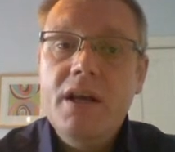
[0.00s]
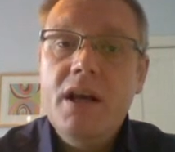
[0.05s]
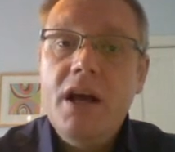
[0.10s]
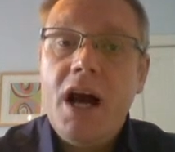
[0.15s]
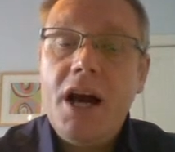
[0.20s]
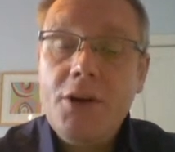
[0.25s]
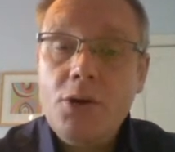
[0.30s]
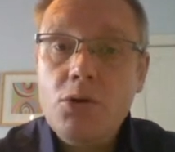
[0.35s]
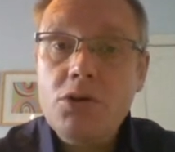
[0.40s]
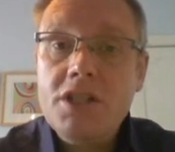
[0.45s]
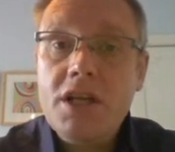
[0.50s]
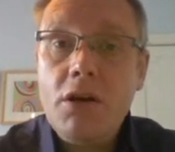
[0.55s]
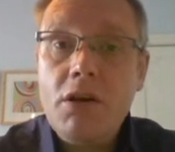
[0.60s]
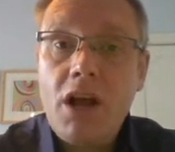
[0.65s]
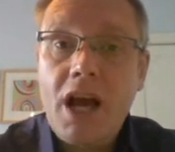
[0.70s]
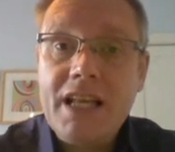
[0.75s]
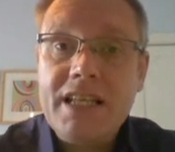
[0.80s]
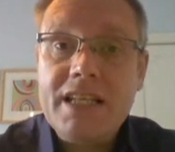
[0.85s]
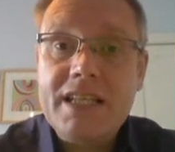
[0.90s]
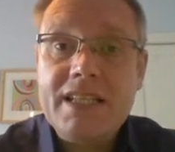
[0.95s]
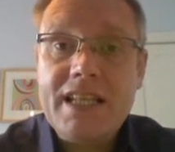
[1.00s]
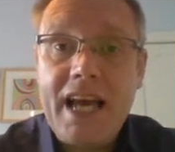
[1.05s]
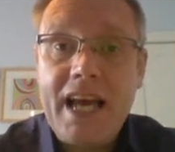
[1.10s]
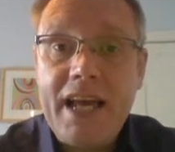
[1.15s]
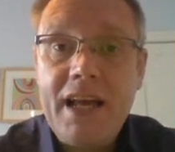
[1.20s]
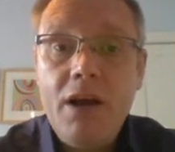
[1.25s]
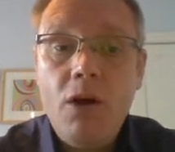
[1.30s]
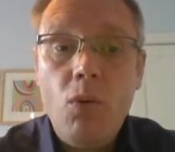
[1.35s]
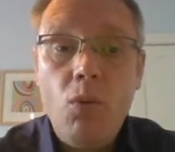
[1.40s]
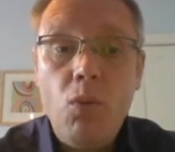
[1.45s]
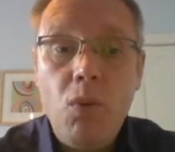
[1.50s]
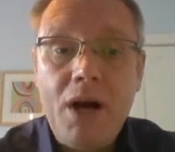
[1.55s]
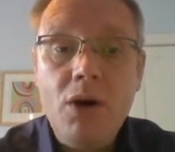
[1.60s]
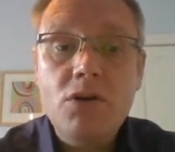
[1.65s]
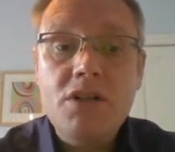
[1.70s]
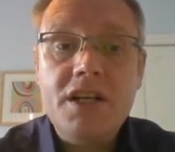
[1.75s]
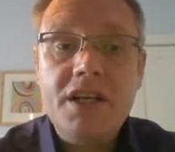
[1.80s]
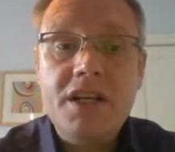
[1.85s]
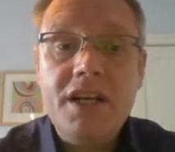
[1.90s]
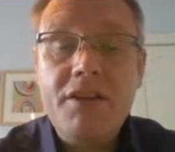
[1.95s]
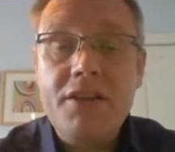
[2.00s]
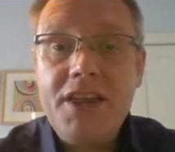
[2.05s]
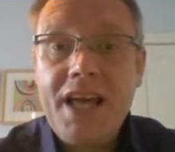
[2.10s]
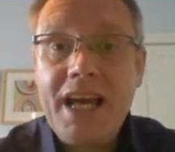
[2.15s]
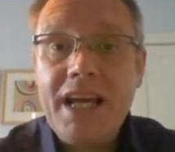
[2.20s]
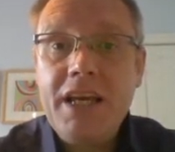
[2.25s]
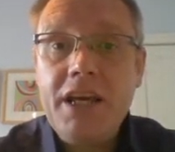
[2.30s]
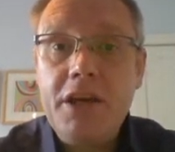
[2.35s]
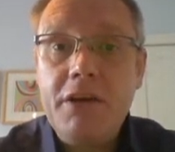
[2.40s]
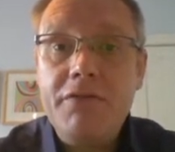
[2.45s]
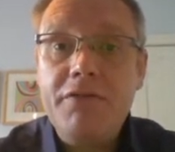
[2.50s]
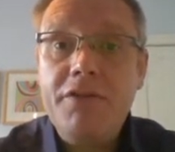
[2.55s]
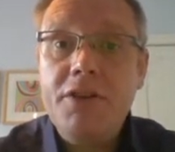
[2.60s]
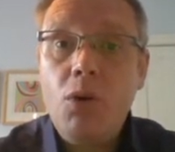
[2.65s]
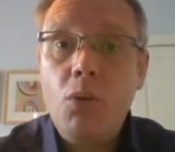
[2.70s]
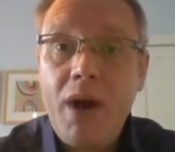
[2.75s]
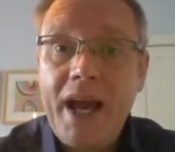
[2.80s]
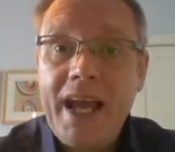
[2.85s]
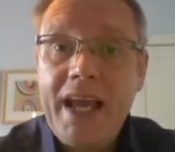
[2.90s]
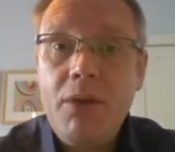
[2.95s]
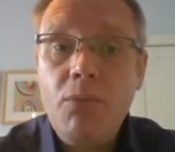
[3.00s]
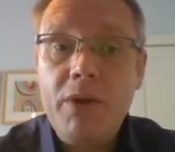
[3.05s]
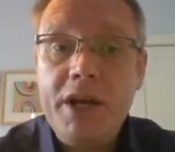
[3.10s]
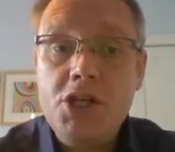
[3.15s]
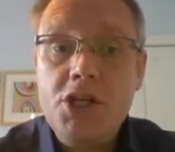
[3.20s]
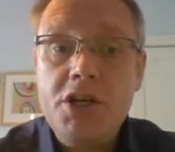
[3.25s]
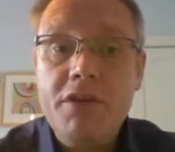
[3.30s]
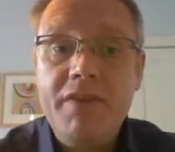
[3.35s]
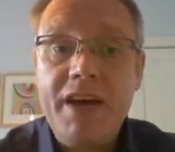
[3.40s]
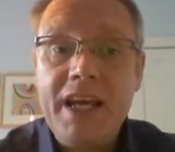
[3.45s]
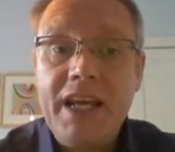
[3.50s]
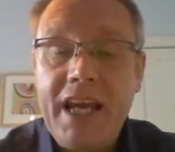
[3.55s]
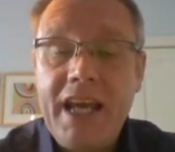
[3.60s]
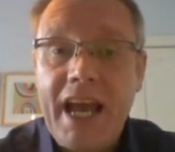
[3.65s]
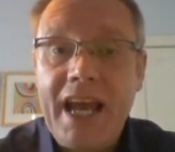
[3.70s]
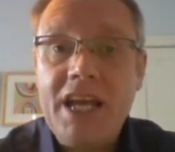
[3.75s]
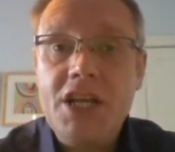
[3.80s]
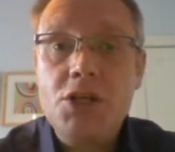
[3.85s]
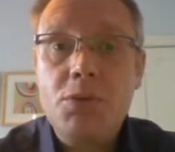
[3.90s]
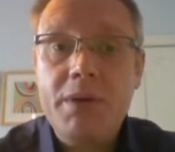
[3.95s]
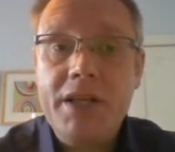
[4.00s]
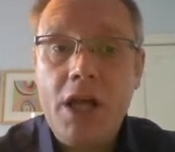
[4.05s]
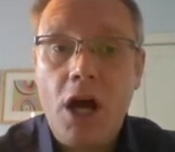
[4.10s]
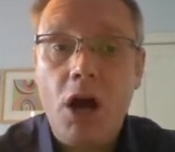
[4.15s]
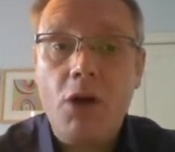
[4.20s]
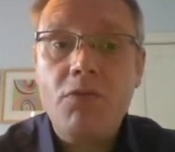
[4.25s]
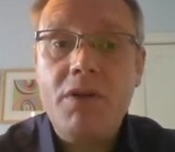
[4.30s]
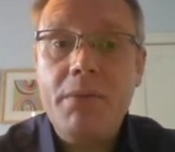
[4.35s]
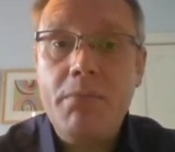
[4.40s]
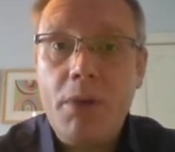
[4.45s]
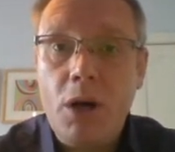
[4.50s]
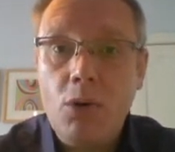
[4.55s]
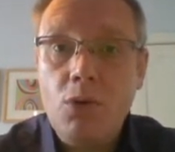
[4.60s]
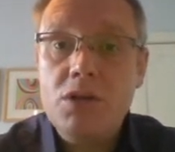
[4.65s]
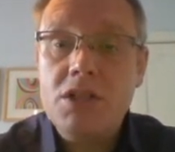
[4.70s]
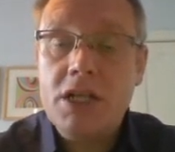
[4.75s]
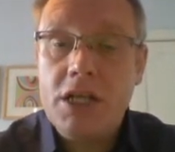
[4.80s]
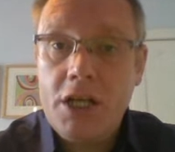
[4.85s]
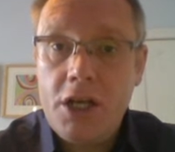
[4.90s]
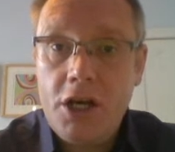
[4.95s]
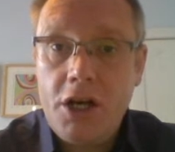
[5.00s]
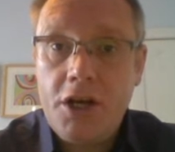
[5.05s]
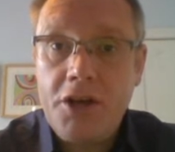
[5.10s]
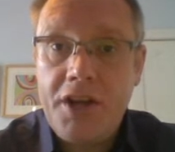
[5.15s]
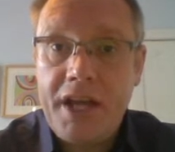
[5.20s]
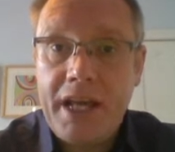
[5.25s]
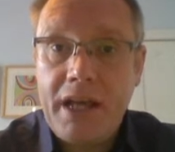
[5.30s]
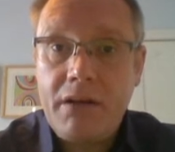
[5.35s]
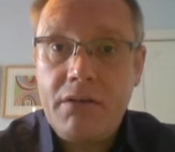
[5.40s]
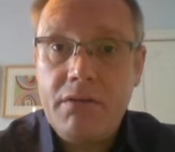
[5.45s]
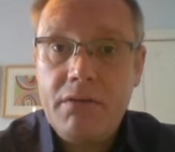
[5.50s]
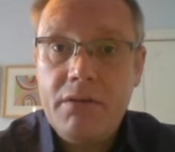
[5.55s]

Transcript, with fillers: I'd also like to say well done and thank you for the way in which you've engaged with our remote learning.